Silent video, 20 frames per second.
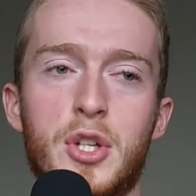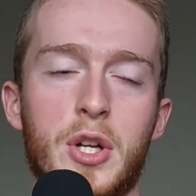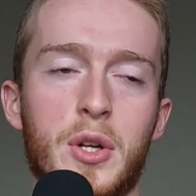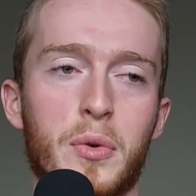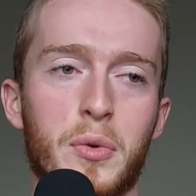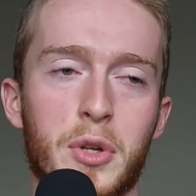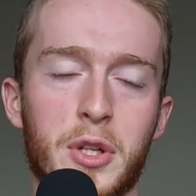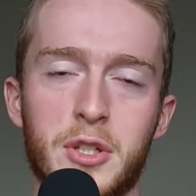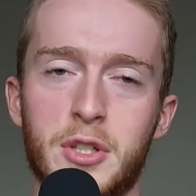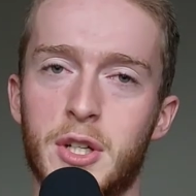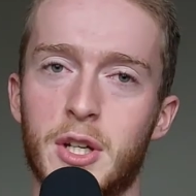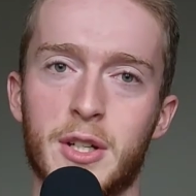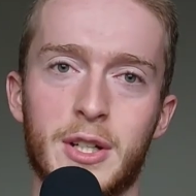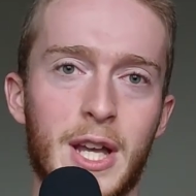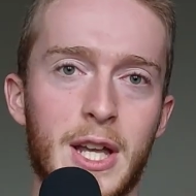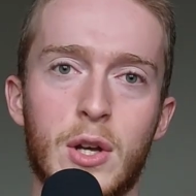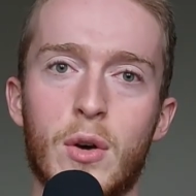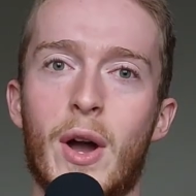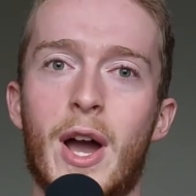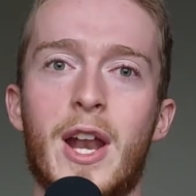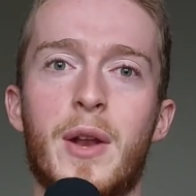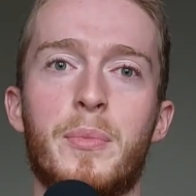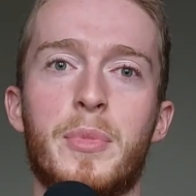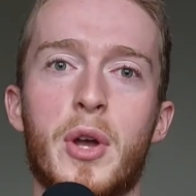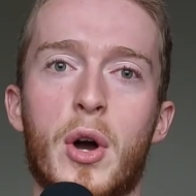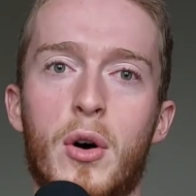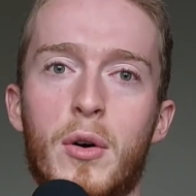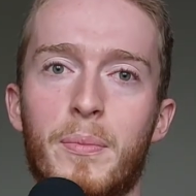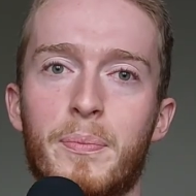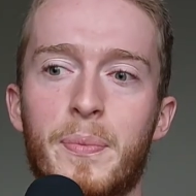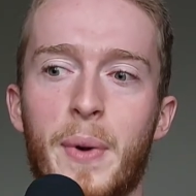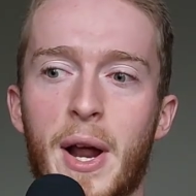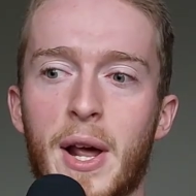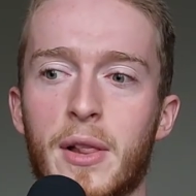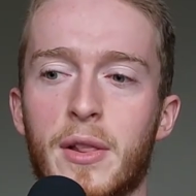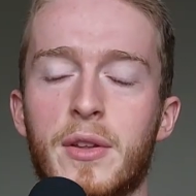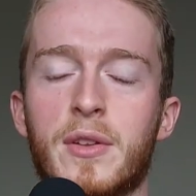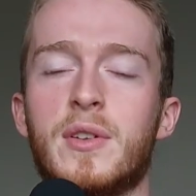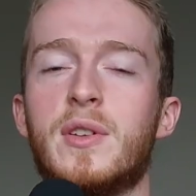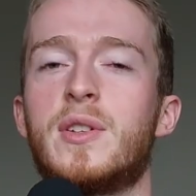in order to get your enemy off
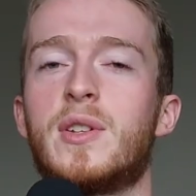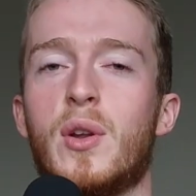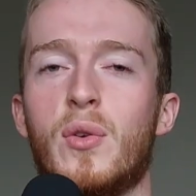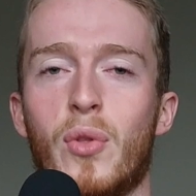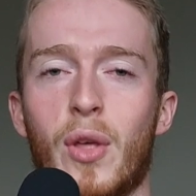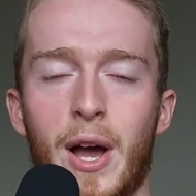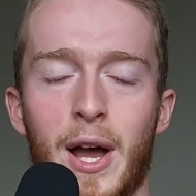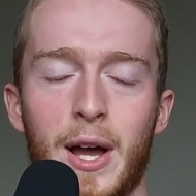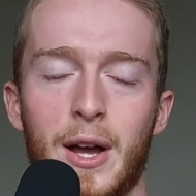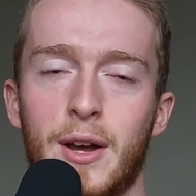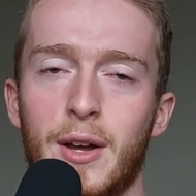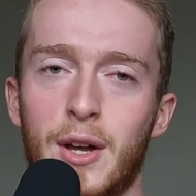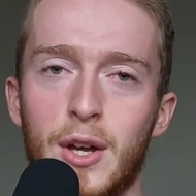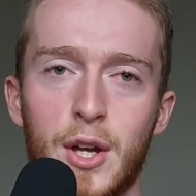balance so that